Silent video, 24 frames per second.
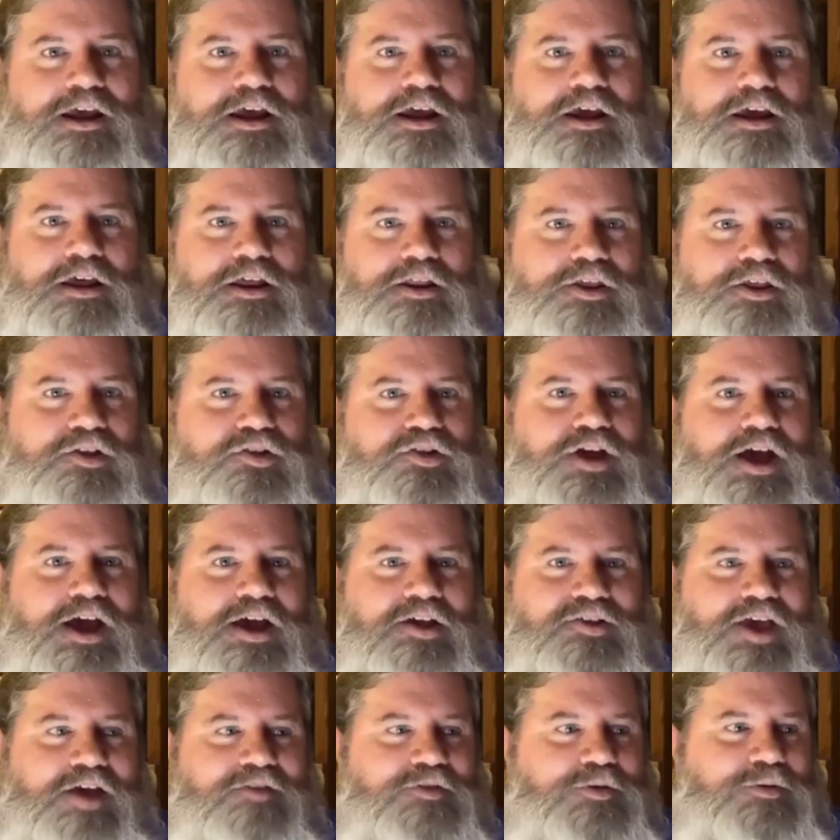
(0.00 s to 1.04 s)
these
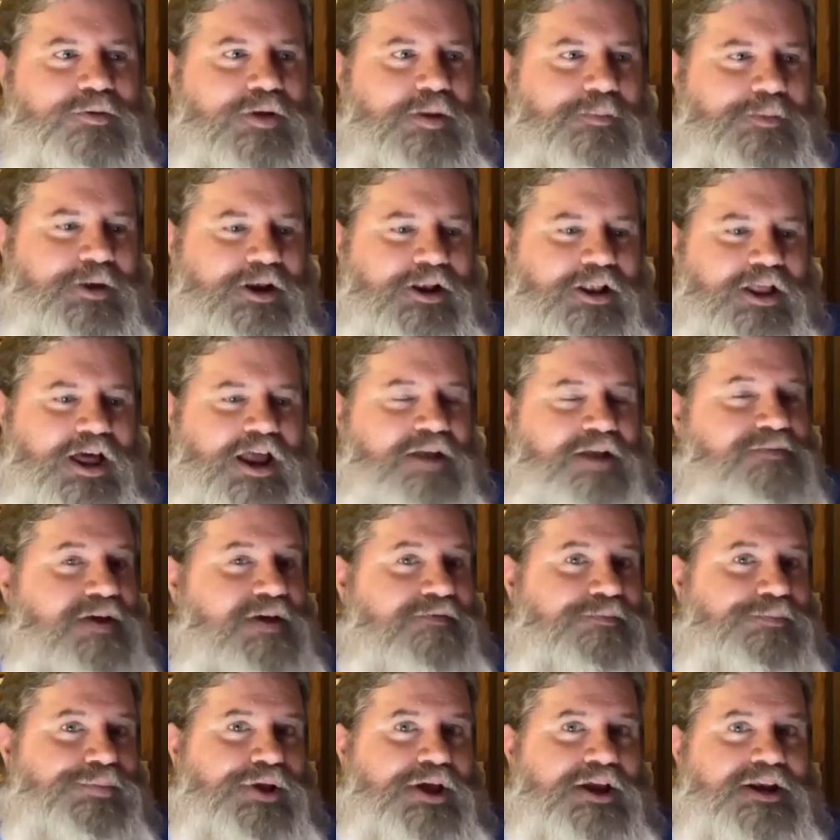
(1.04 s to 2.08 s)
guys haven't. I mean, a lot of them
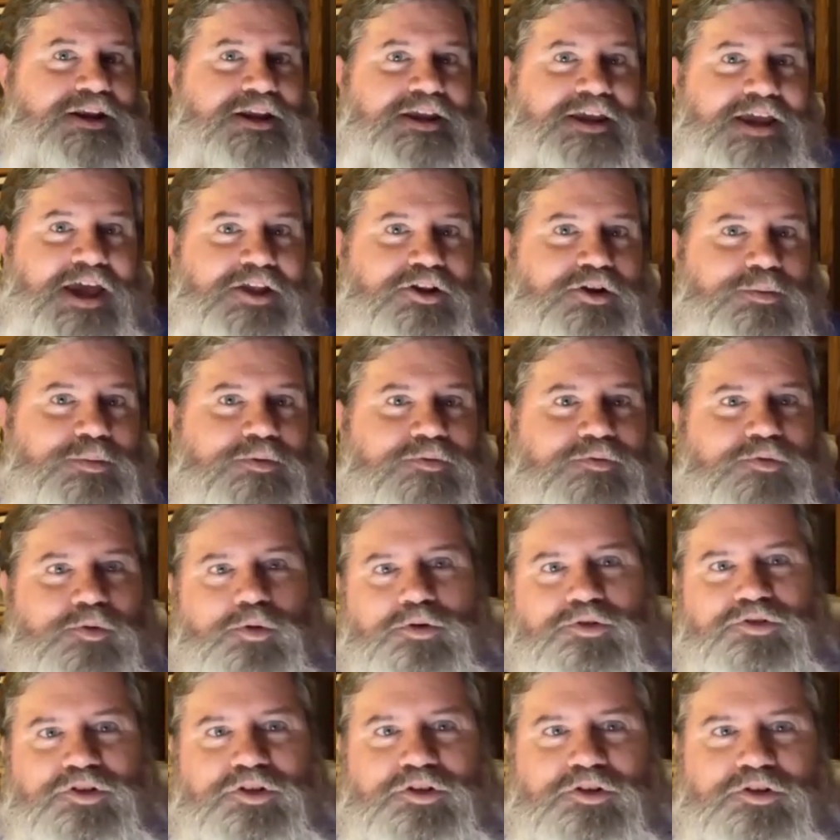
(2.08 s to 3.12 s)
haven't played together
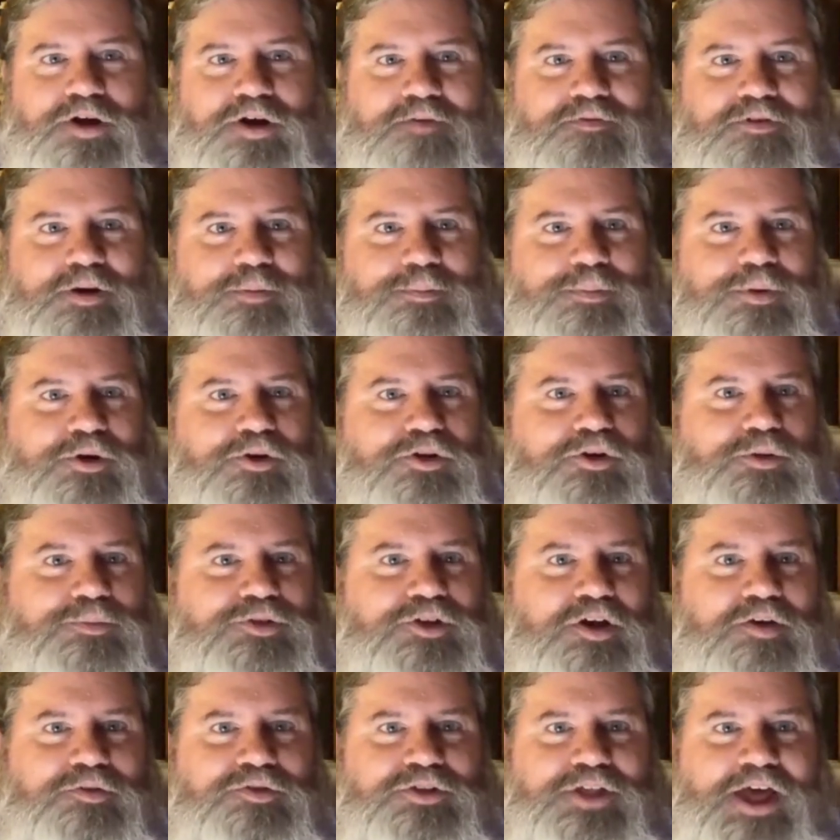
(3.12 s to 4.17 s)
before, so they're having to build
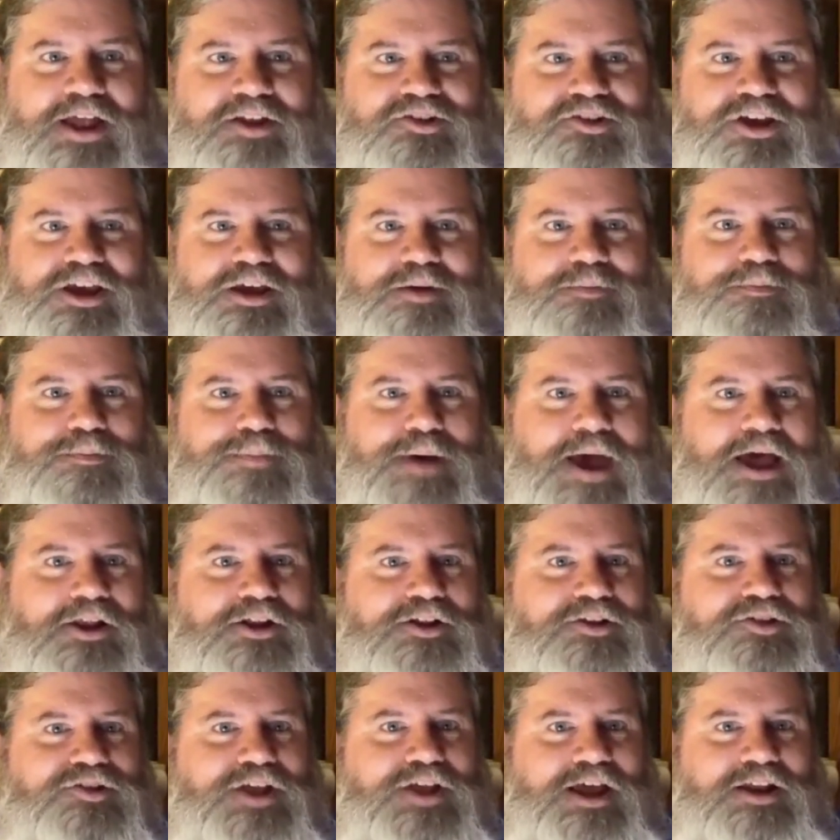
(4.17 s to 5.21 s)
themselves that team
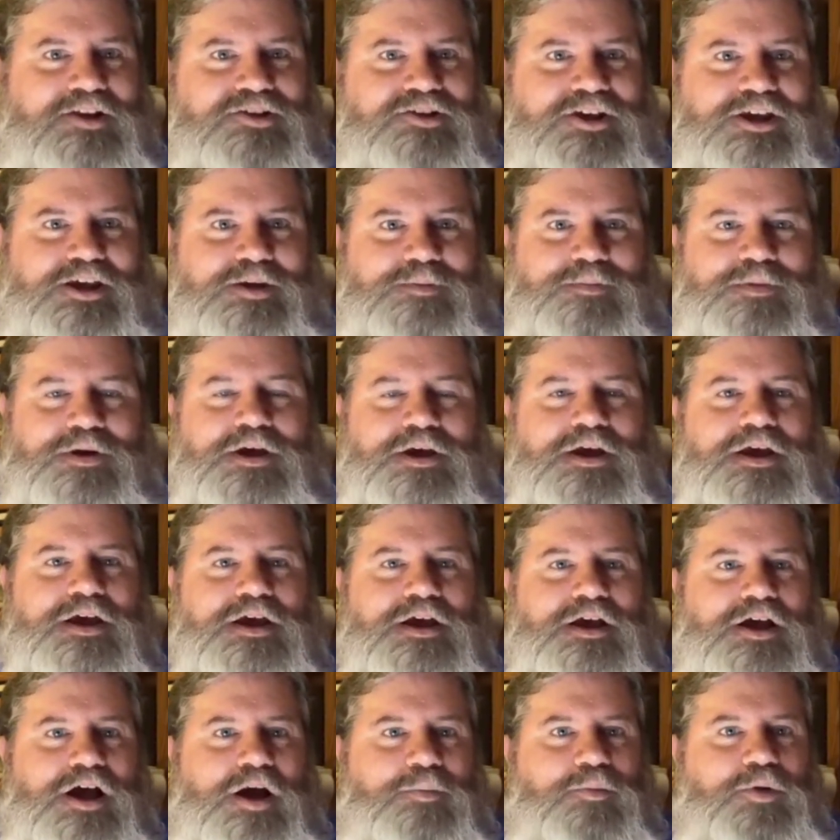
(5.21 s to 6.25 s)
balance, that team
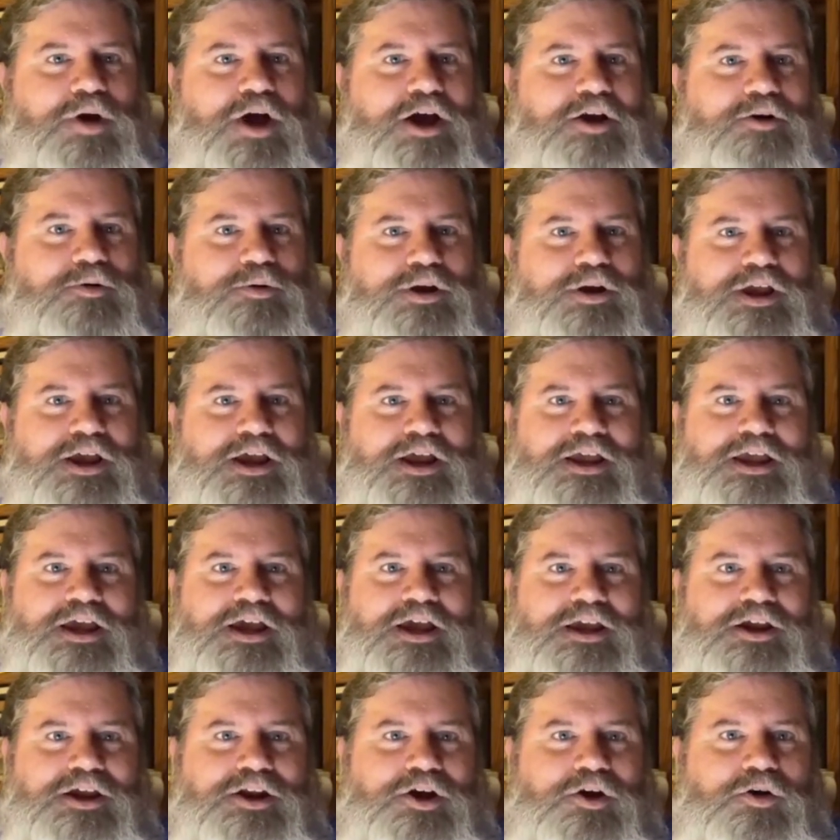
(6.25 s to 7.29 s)
camaraderie, and
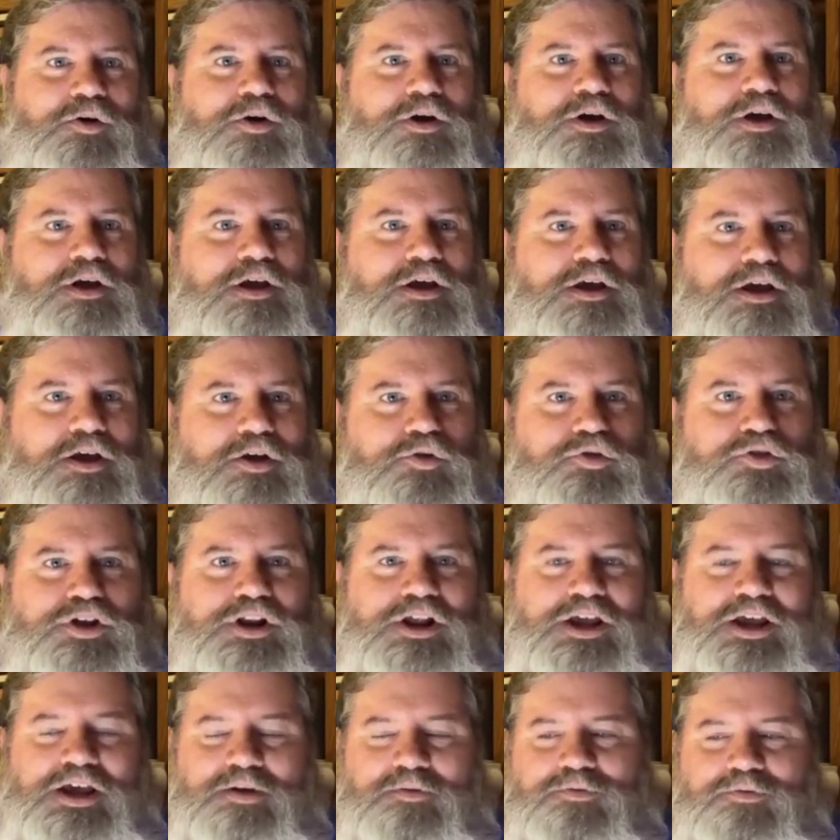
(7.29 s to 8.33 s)
get who's going
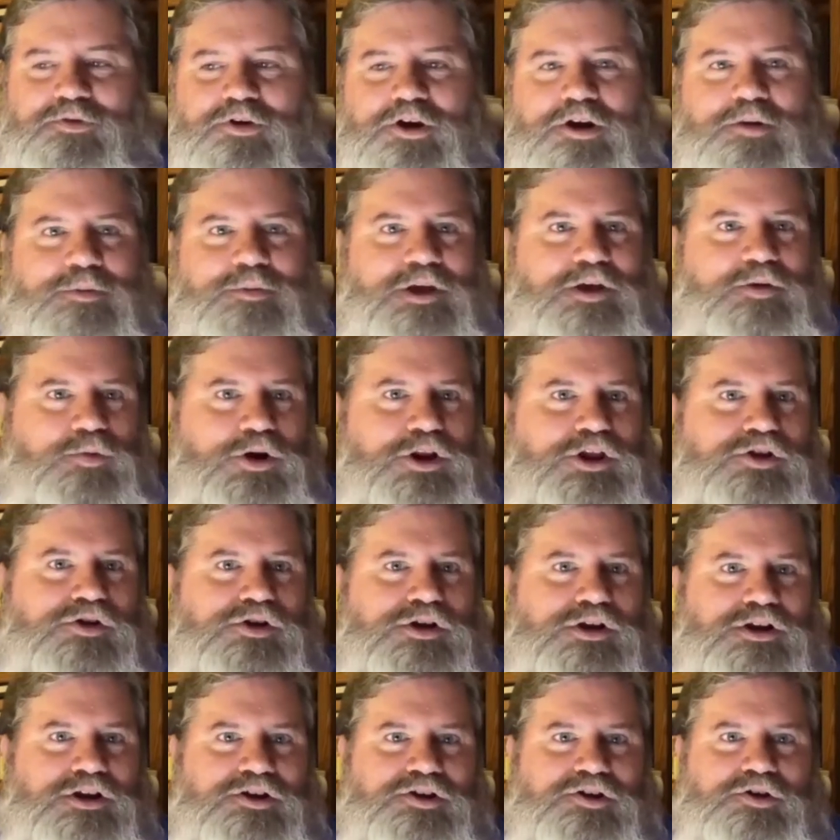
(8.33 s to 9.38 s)
to hit in front of me. What are you
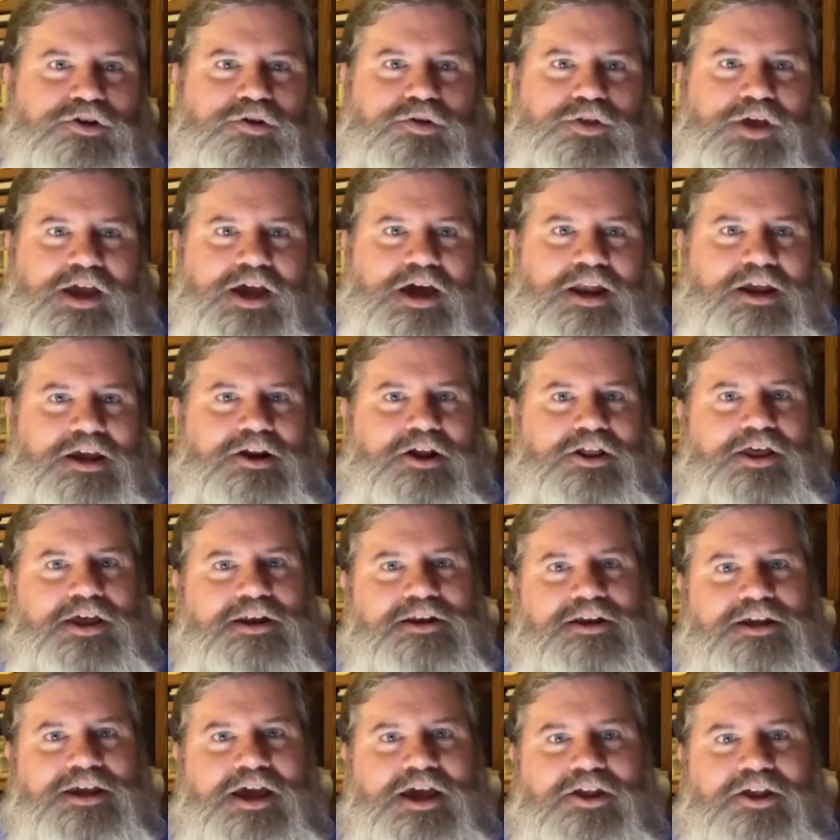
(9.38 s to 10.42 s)
going to do? They got to get all that
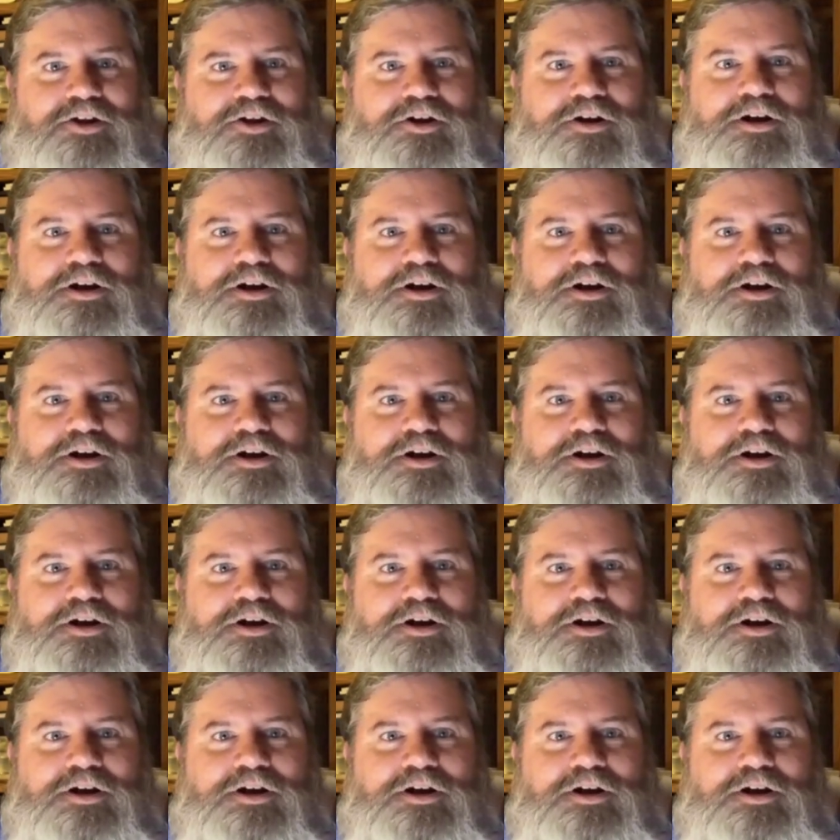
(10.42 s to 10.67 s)
together.